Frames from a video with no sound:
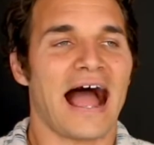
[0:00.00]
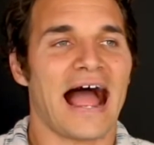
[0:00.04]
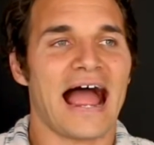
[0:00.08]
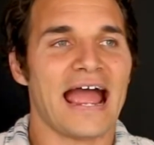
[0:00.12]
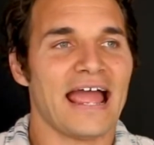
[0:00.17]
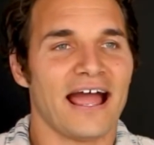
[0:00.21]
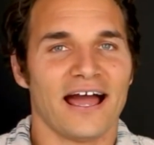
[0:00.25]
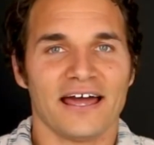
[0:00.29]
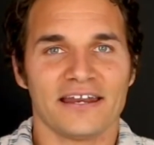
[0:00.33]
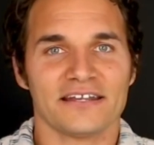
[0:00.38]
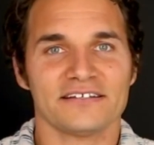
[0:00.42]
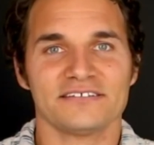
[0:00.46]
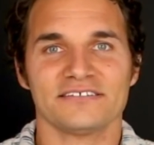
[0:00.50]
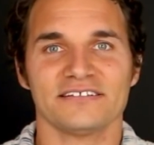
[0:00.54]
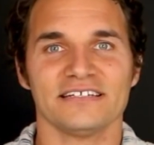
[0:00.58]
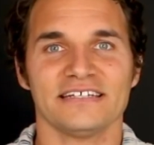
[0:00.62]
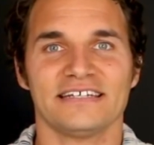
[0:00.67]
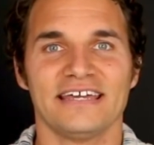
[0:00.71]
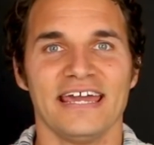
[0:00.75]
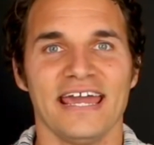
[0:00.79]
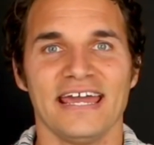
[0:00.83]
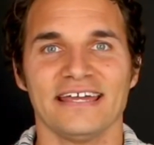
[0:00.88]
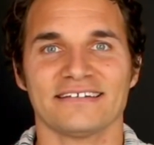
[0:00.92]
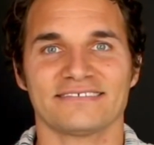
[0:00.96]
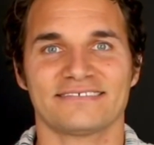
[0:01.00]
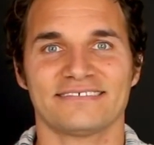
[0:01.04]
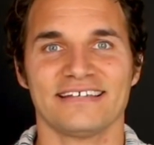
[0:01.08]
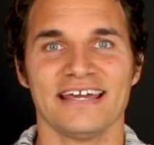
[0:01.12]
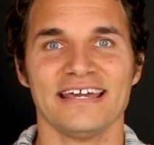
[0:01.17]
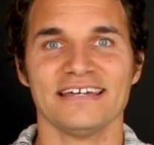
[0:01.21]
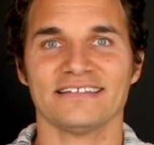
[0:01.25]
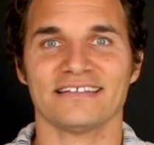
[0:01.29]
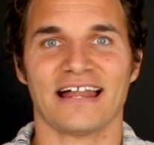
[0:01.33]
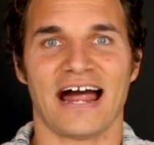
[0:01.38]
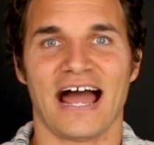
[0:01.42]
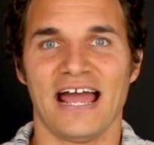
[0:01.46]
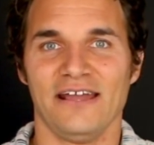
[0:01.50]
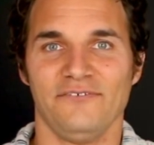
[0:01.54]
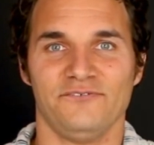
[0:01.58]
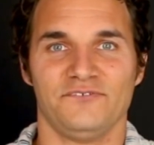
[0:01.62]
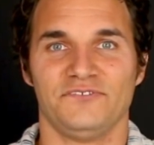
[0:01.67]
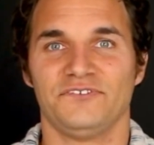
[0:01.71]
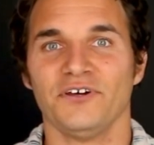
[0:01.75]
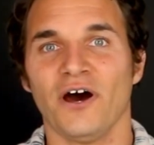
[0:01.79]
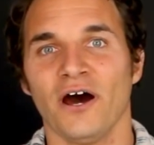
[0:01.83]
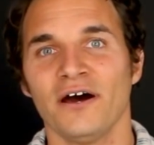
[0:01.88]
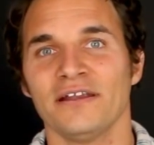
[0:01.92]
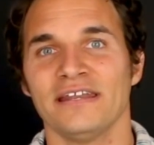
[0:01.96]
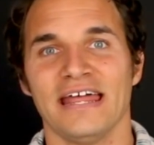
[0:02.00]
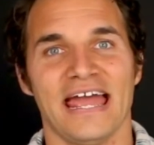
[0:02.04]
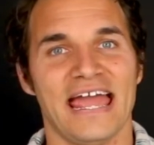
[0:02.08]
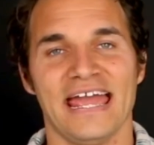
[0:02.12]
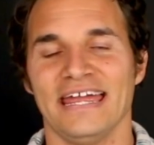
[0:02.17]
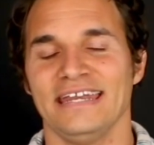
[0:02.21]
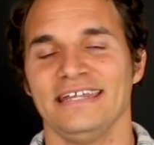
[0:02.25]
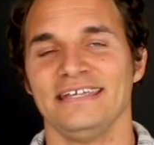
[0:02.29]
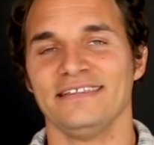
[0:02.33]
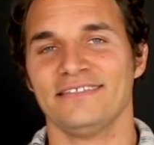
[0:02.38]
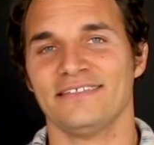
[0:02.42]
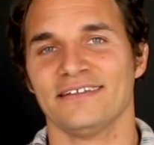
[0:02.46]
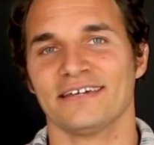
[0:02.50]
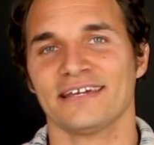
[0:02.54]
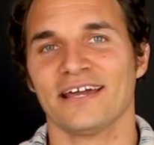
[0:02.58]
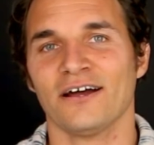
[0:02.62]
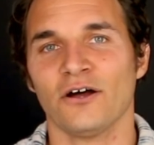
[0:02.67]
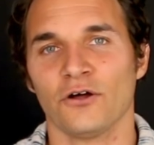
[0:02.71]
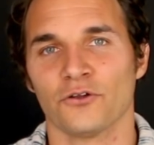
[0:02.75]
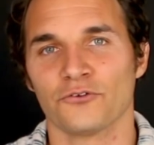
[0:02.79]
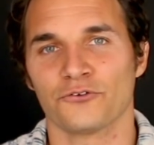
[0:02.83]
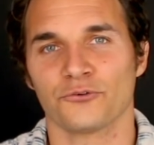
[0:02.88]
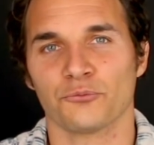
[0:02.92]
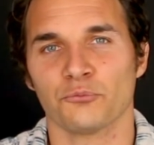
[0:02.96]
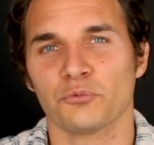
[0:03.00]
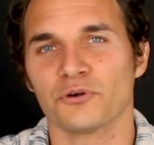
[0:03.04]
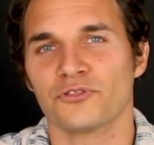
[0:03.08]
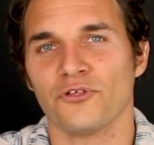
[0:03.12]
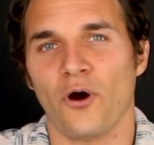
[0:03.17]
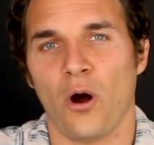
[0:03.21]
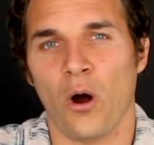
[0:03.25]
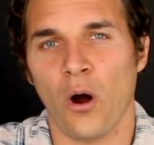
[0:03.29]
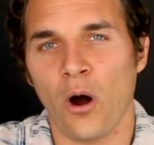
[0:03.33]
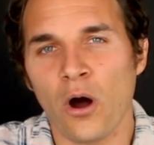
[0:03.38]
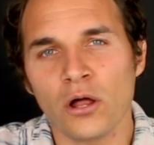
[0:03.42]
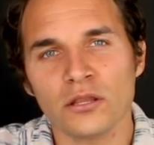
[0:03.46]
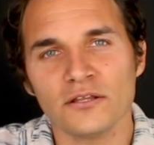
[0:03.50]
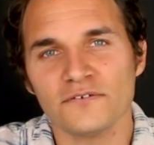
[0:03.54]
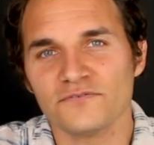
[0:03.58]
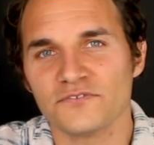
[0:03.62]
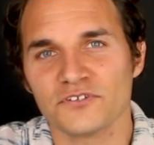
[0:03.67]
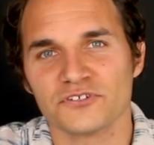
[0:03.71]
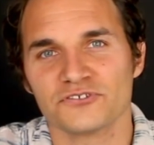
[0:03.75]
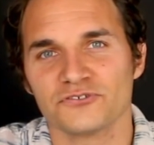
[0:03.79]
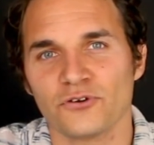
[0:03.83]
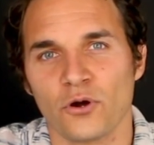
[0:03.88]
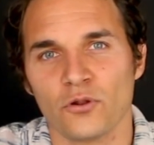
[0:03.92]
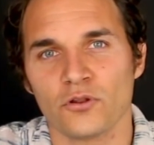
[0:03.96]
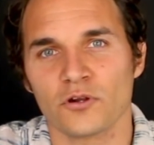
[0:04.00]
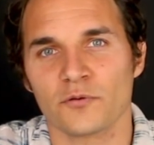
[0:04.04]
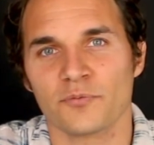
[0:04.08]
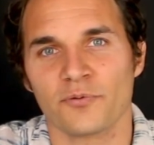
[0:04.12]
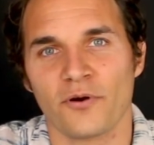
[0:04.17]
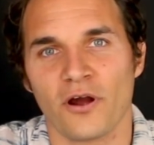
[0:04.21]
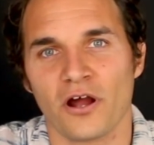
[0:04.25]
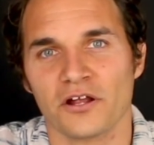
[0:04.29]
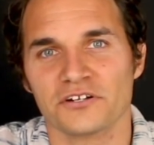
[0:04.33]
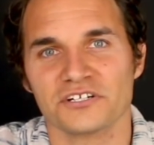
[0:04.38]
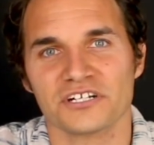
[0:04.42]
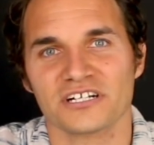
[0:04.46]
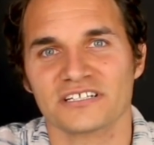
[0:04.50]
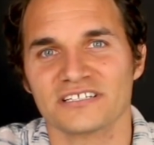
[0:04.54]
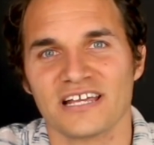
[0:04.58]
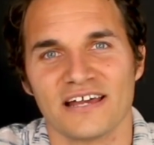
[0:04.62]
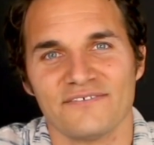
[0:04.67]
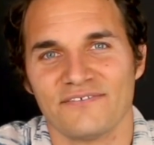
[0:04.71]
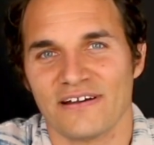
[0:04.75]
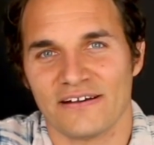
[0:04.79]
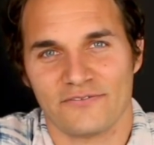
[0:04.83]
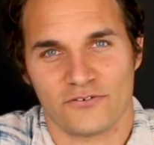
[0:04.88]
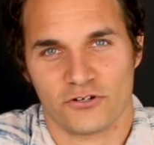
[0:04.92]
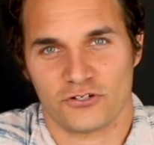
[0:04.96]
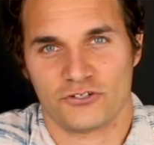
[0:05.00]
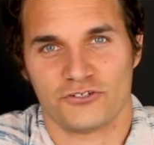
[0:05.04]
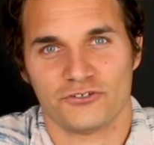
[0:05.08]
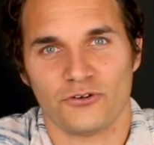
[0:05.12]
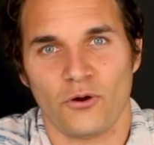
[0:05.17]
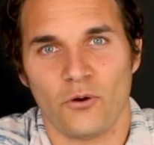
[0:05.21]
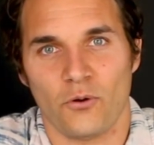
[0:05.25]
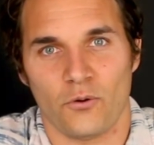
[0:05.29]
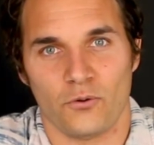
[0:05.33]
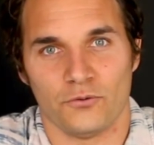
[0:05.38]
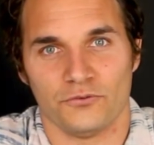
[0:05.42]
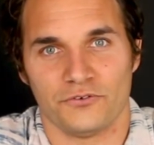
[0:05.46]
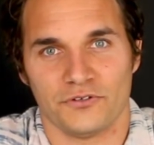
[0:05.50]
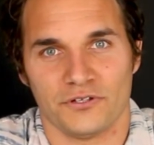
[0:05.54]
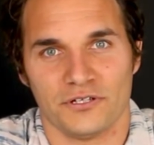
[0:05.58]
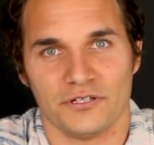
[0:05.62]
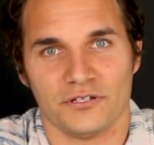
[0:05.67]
I honestly can't say that I've done anything else with all of the solar projects I've ever sold.